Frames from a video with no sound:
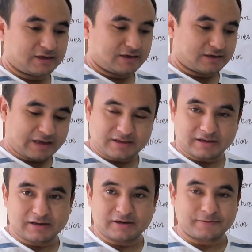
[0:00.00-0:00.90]

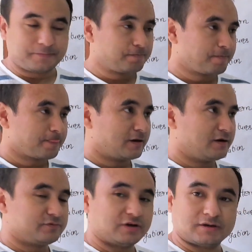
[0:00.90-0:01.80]

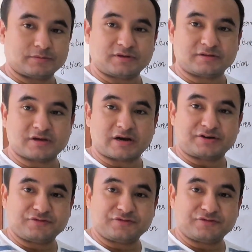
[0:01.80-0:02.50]
there are